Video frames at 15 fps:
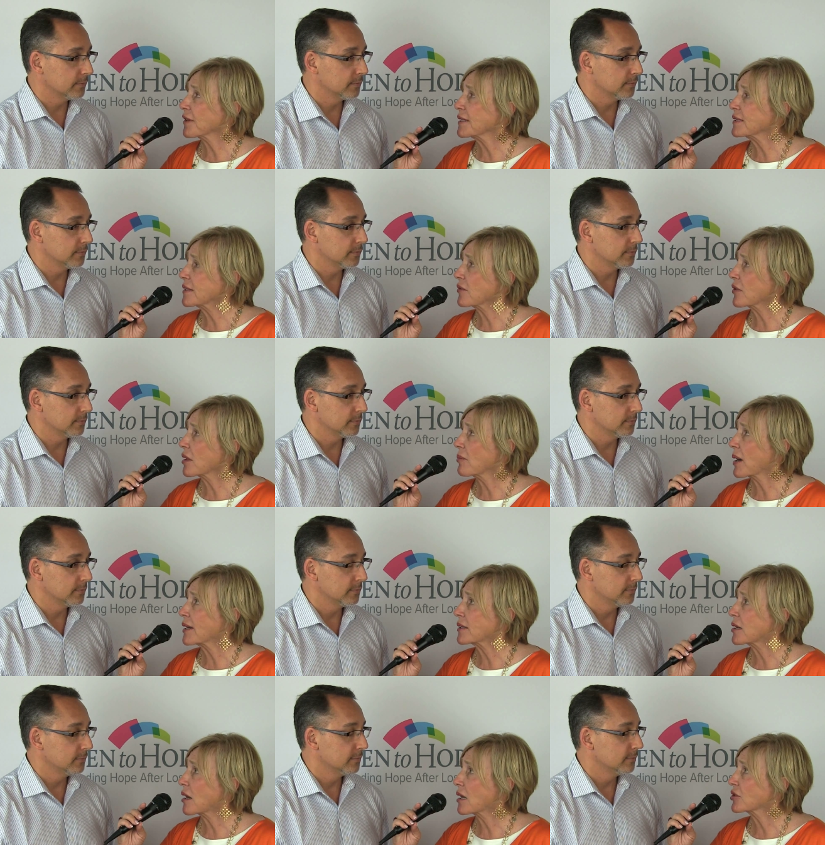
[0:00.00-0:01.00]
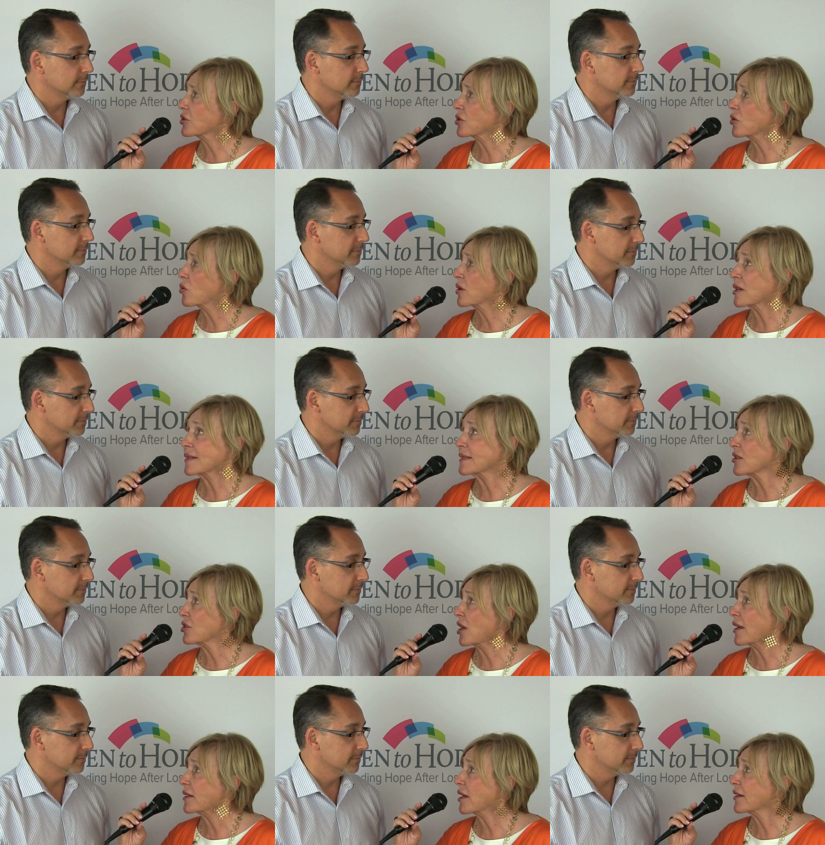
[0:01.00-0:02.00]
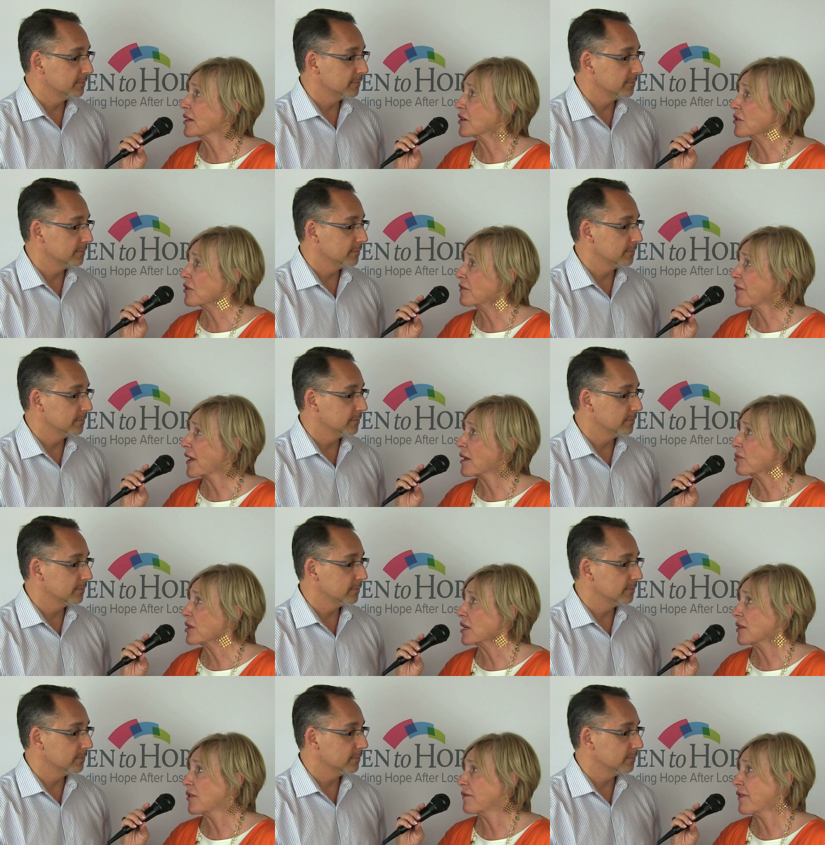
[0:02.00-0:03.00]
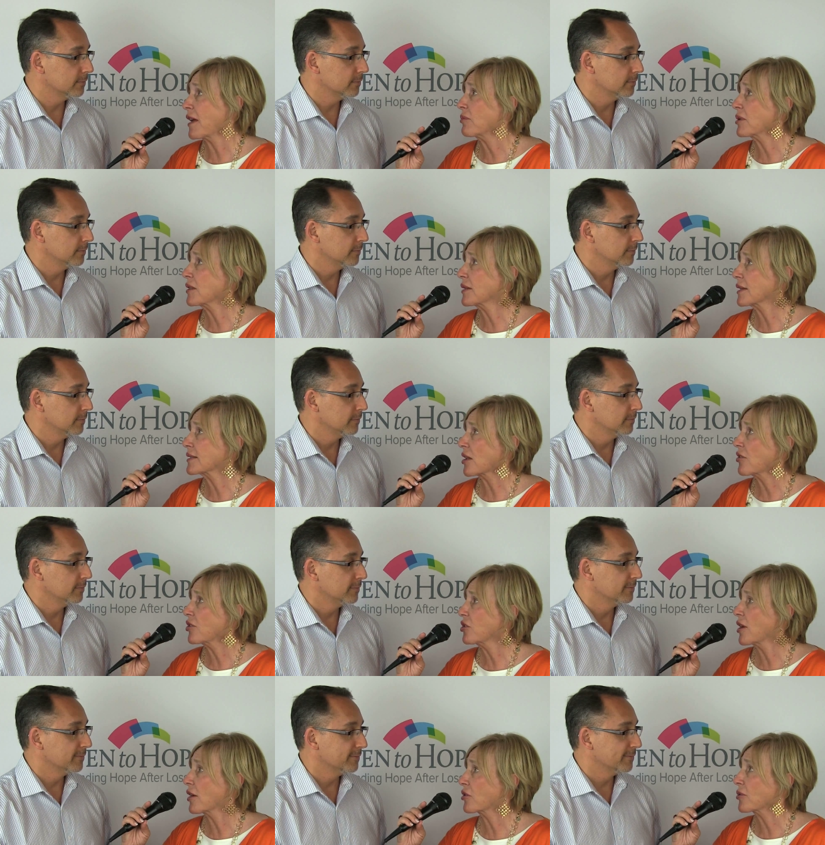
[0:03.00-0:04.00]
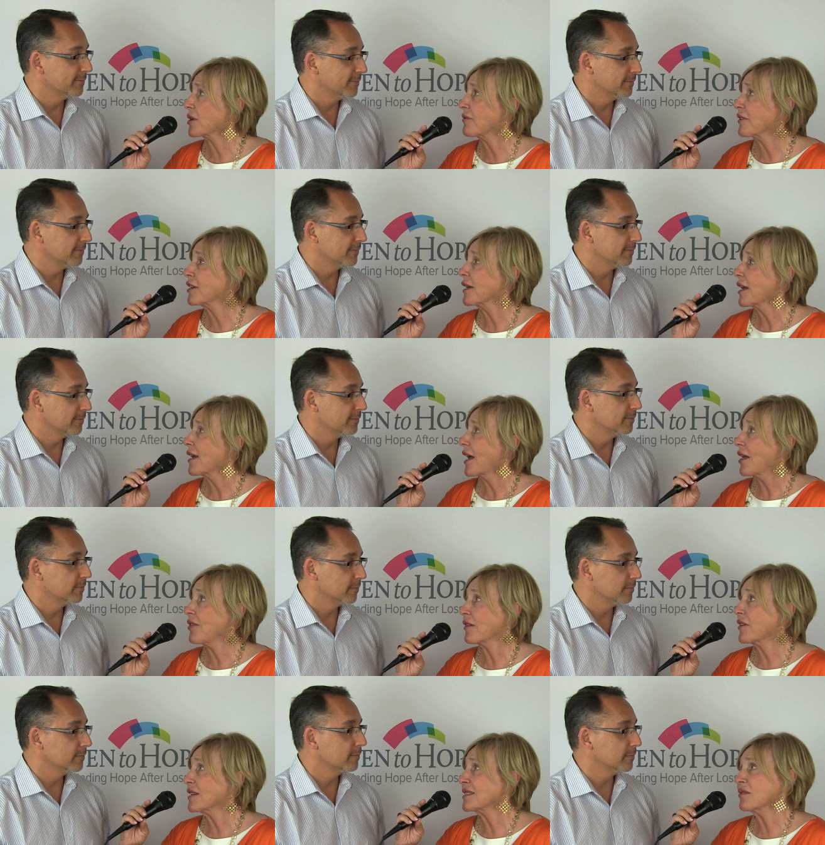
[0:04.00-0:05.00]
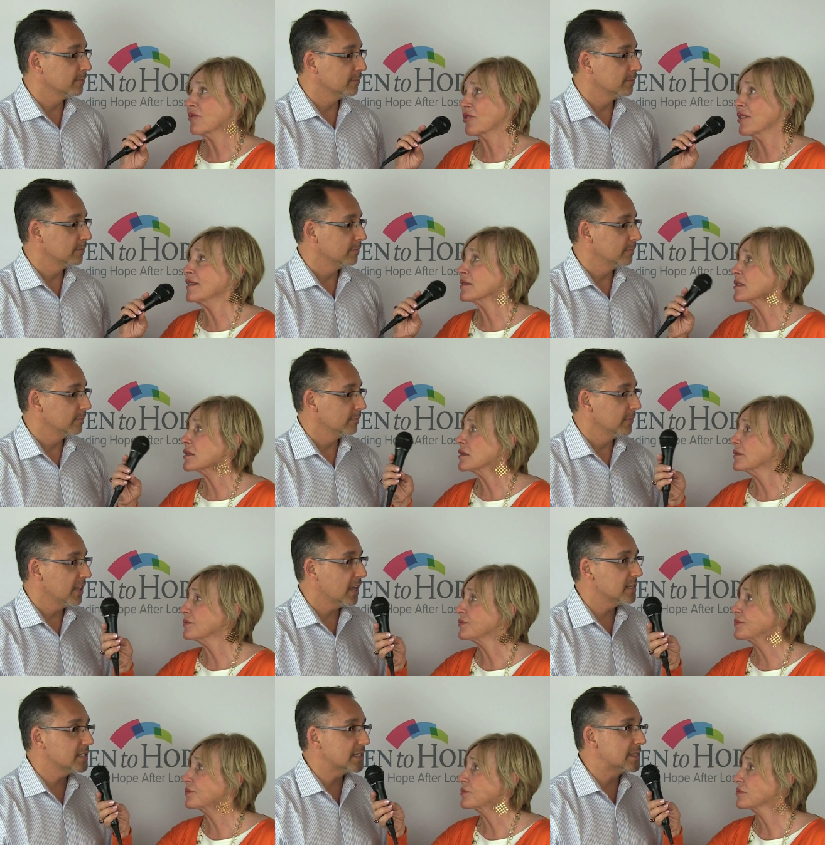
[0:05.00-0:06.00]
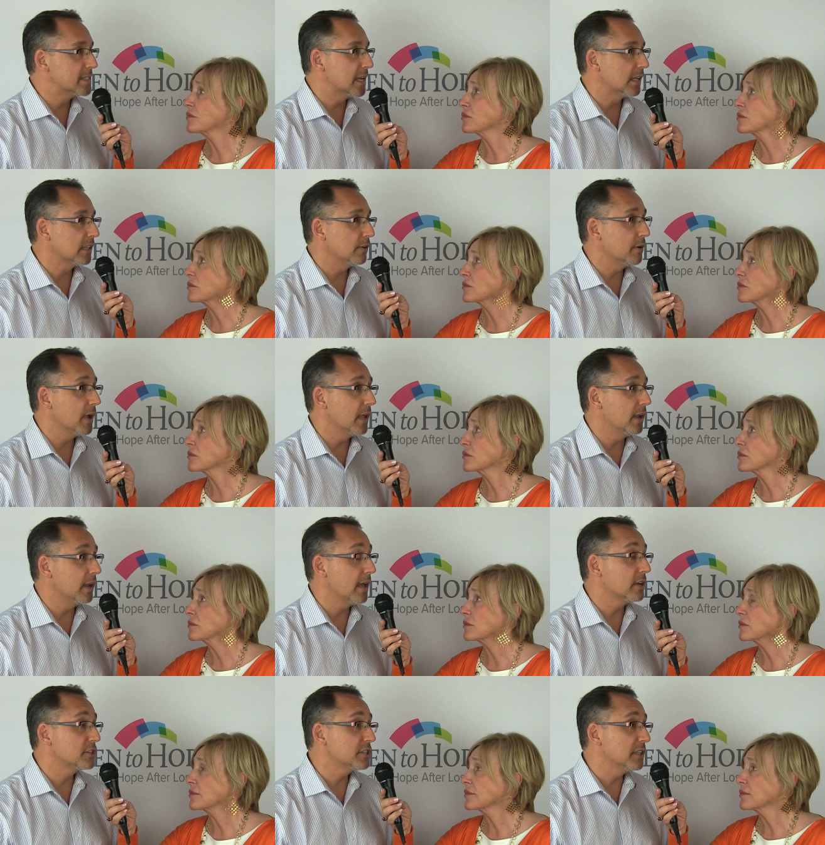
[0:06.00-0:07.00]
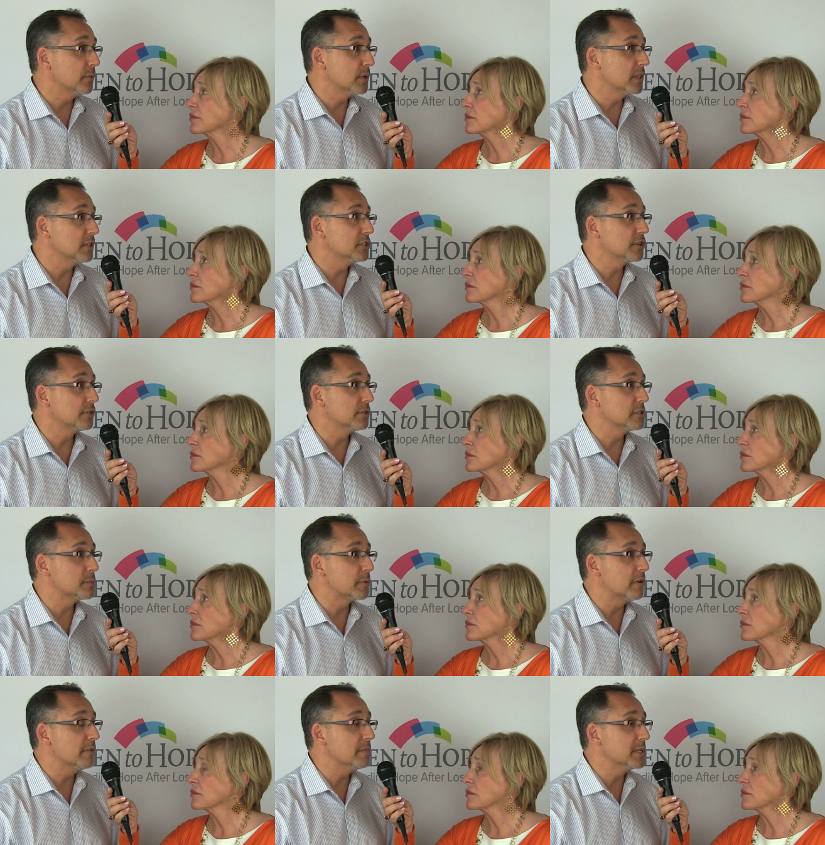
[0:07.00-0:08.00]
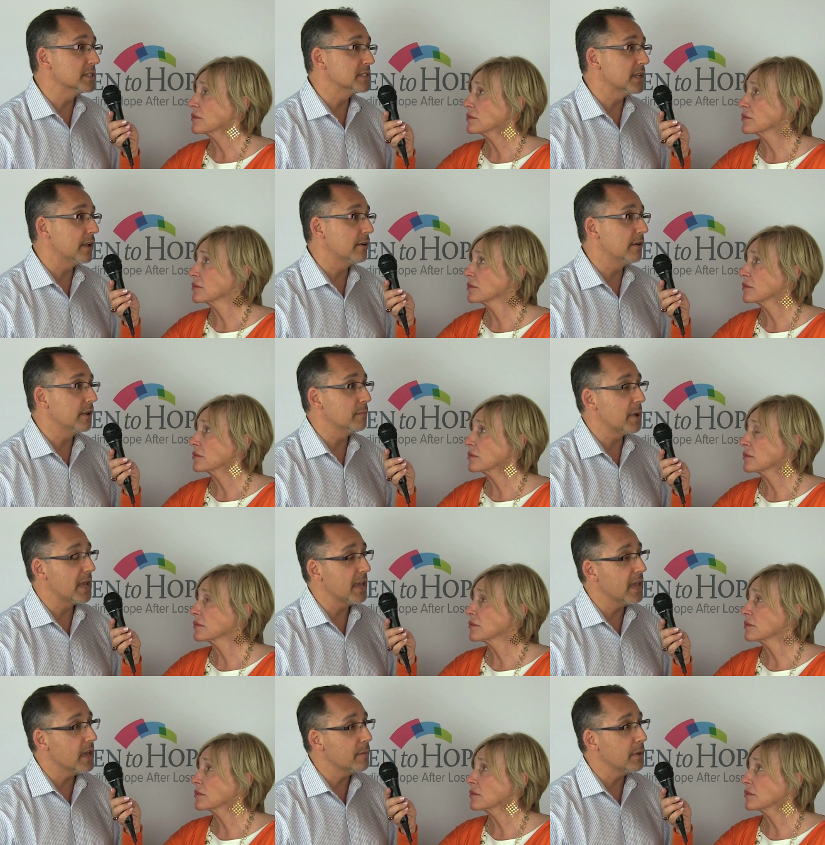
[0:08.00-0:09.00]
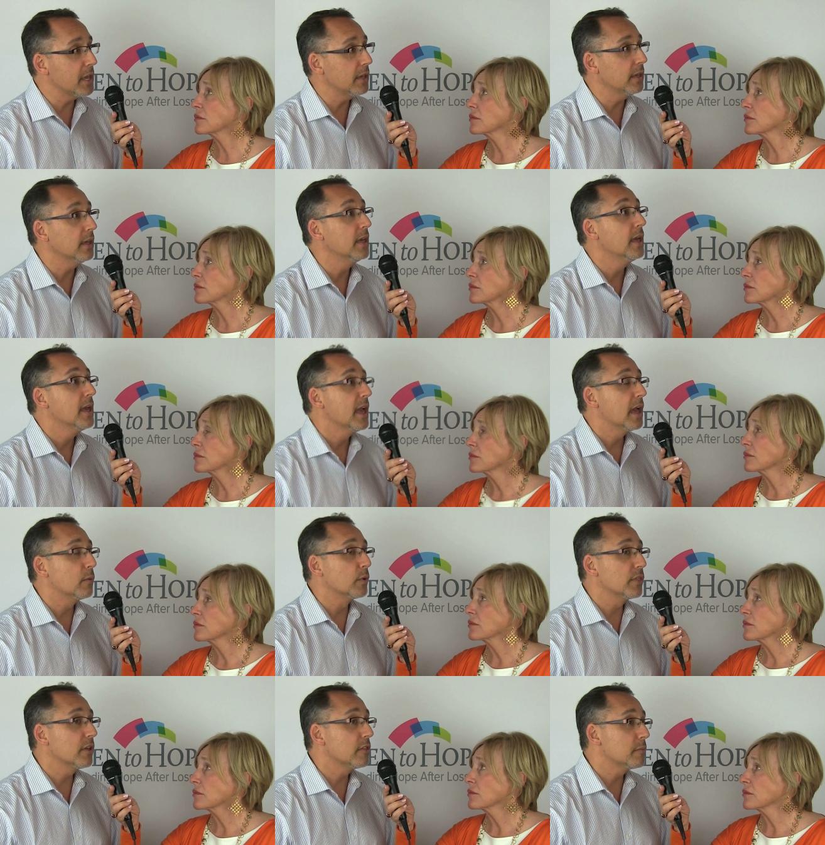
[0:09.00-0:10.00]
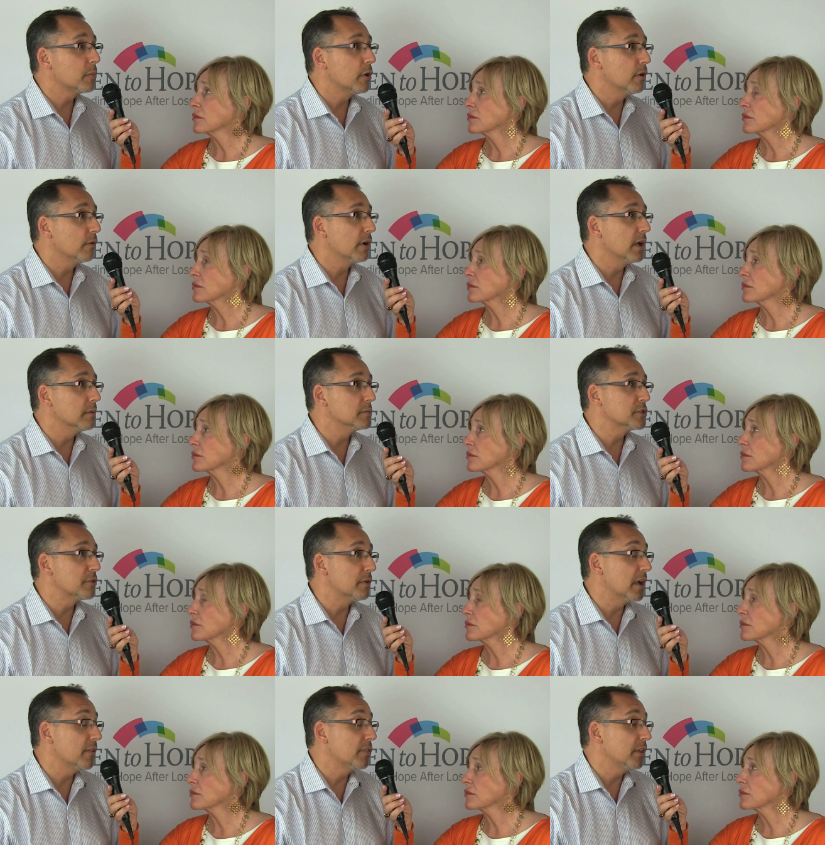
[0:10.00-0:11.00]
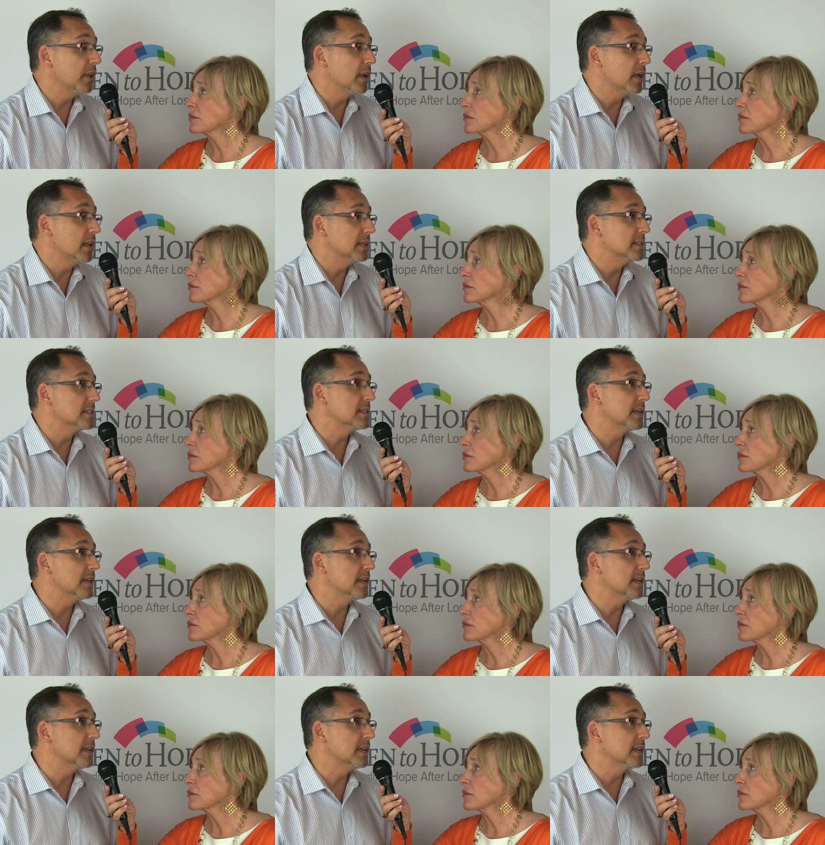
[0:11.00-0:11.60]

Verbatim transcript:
Speaker 1: friends that they might talk to, whereas they're not talking to their family, and their family thinks, oh, they're not grieving, and they've got some friends.
Speaker 2: That's exactly right. And actually, with the Children's Bereavement Center in Miami and with other programs throughout the United